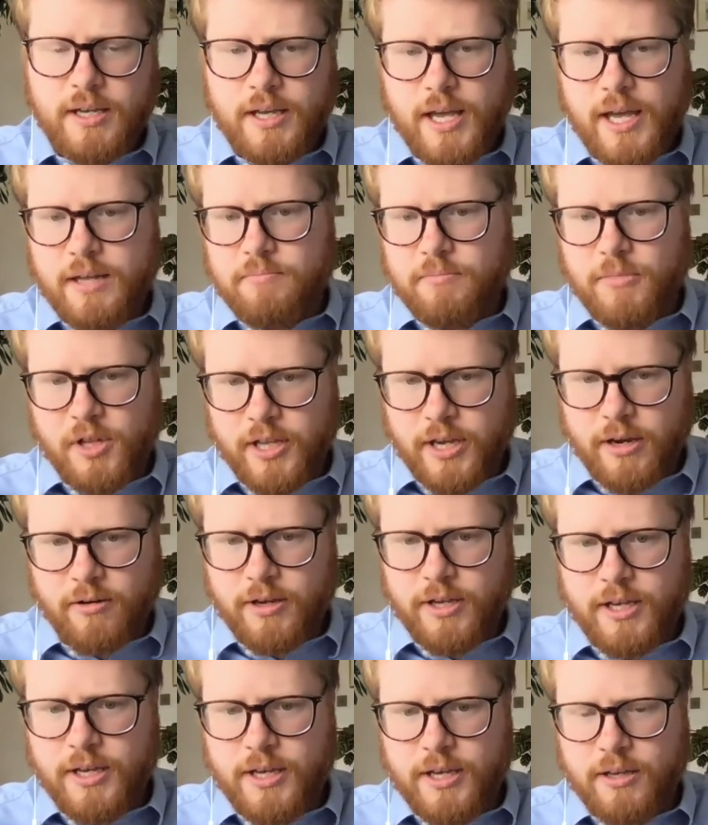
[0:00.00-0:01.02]

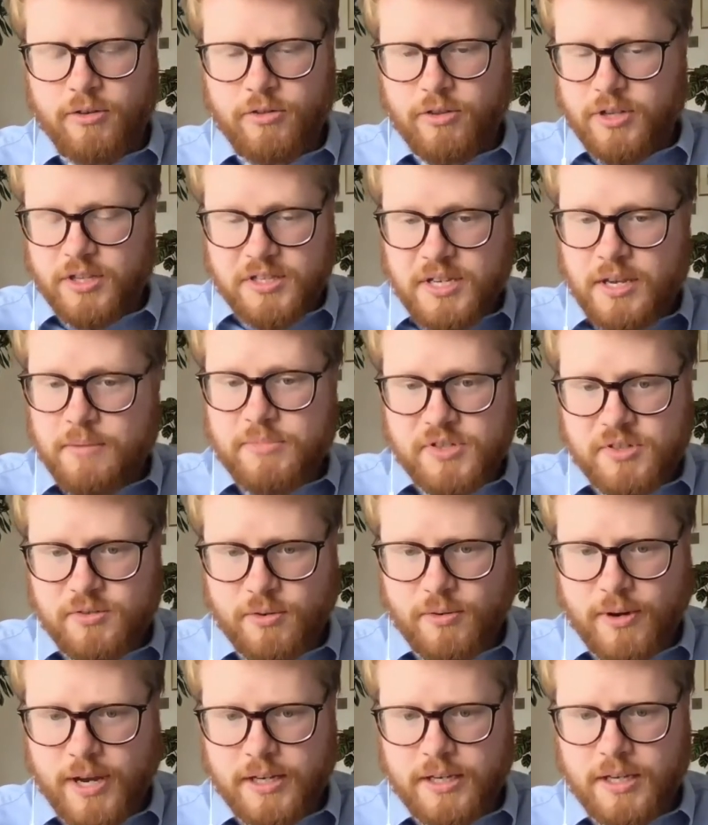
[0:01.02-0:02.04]
malaria, or the attempts to
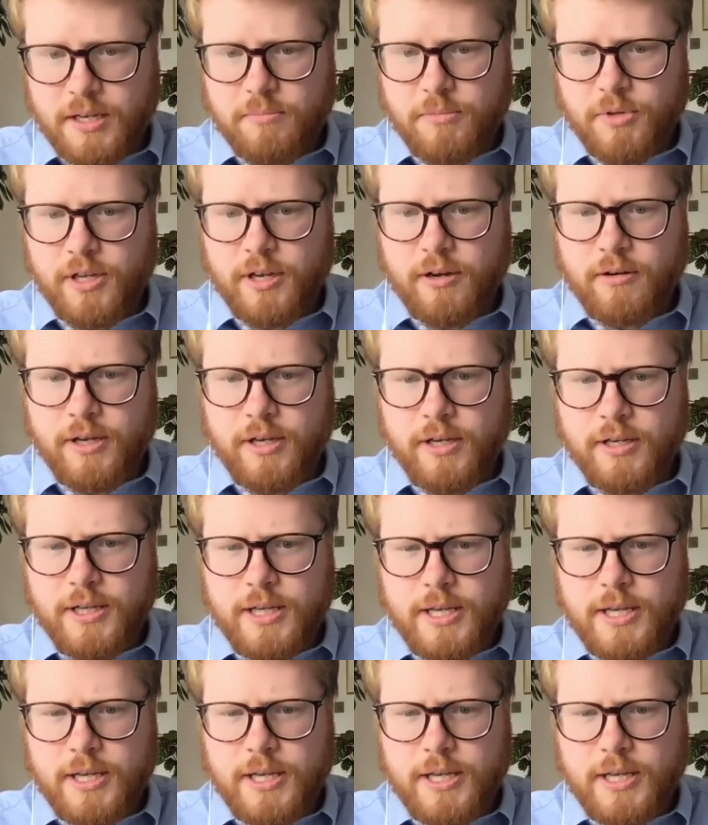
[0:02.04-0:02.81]
eradicate malaria.